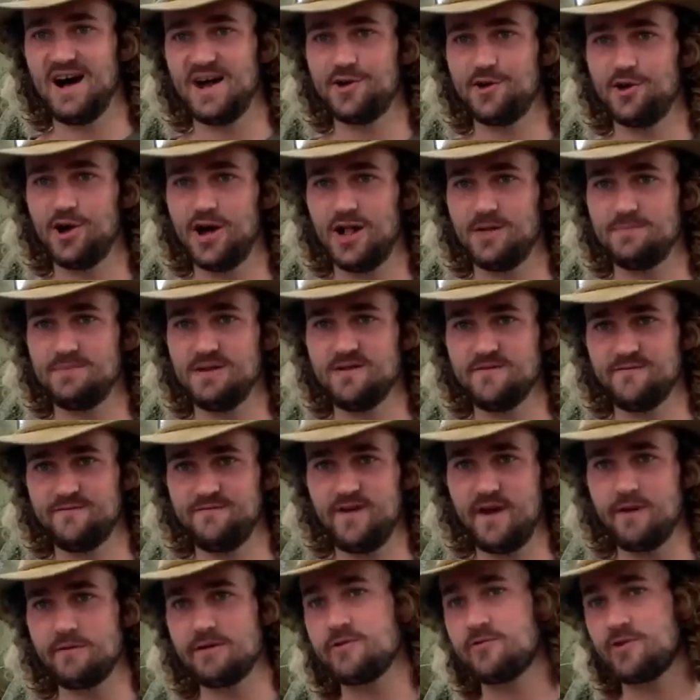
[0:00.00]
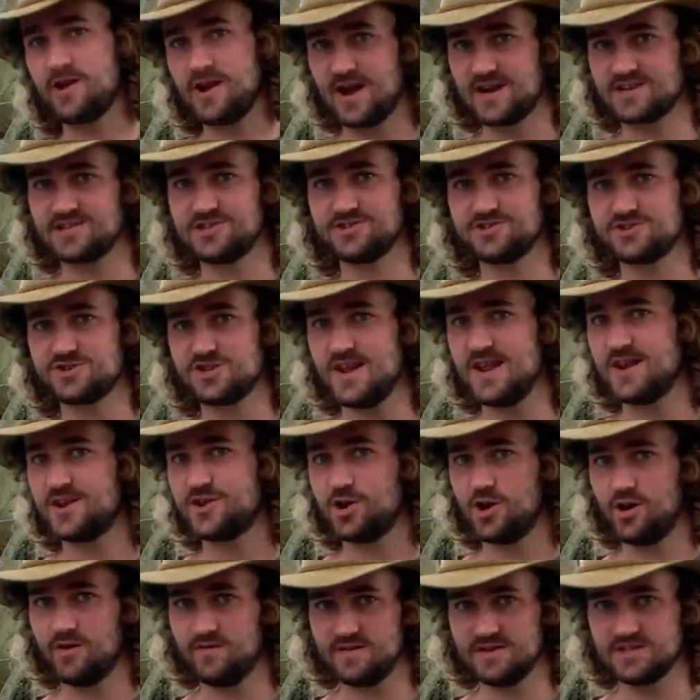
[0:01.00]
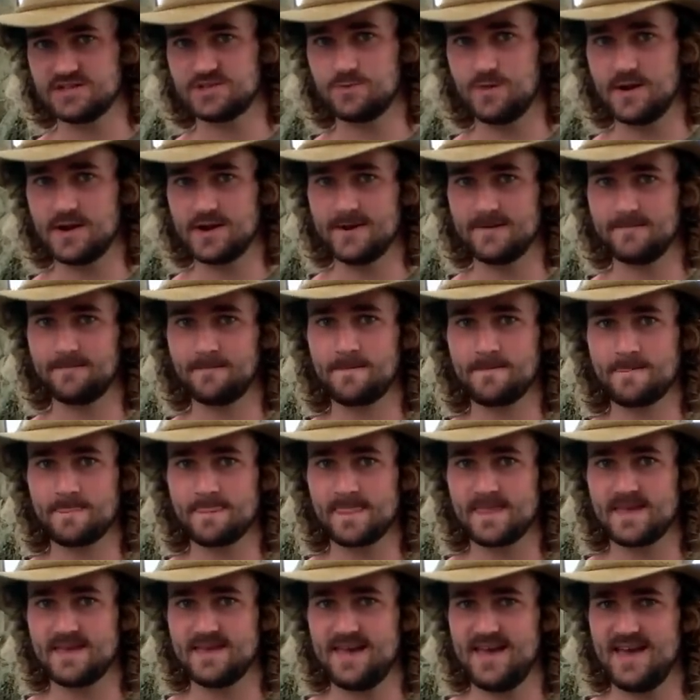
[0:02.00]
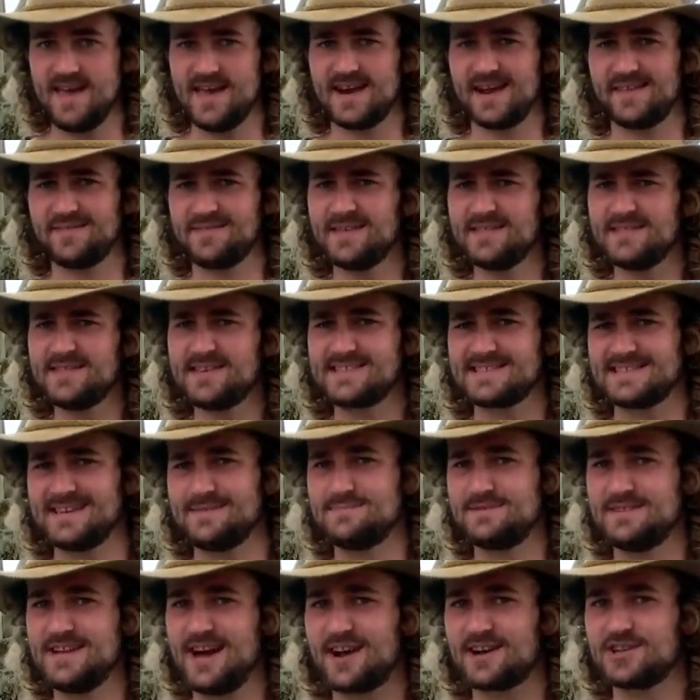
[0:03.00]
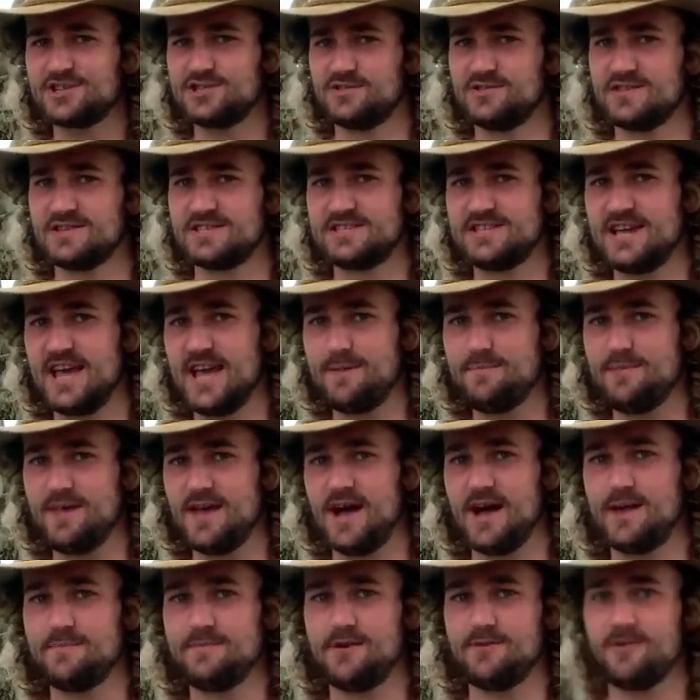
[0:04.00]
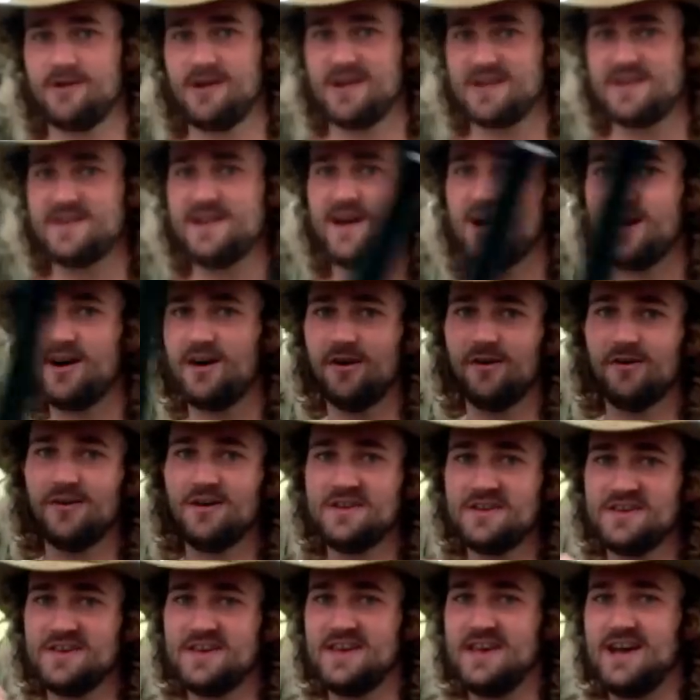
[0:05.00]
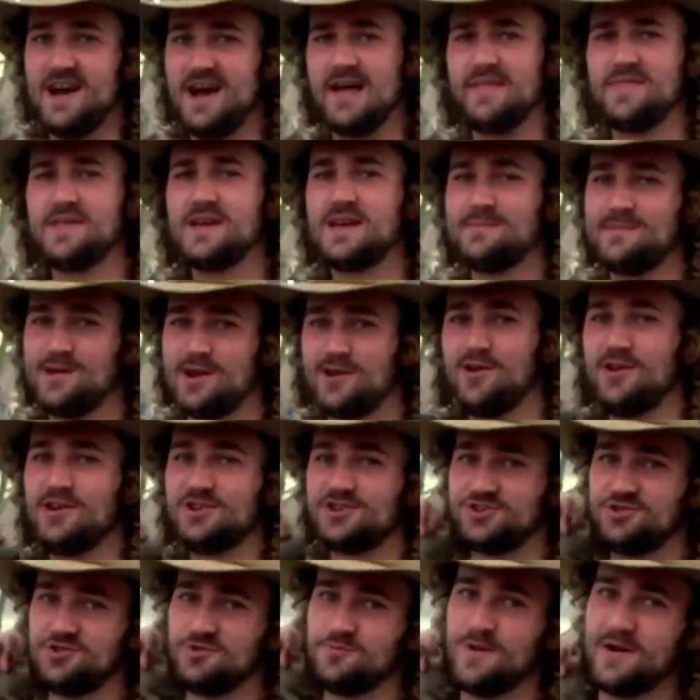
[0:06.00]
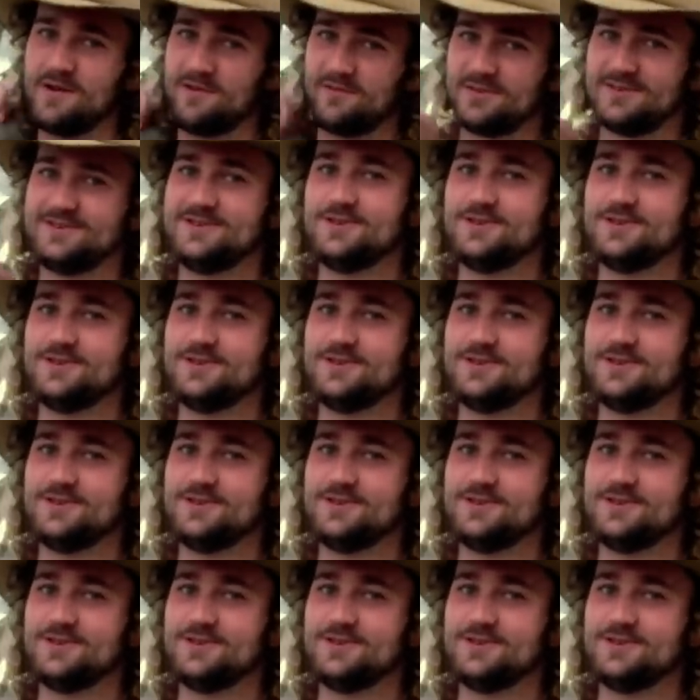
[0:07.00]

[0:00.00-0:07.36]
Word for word: I oh, know I'll be very reluctant to let go of this one. And I think there's some ducks on this dam behind me right now. I think I'm going to go shoot one or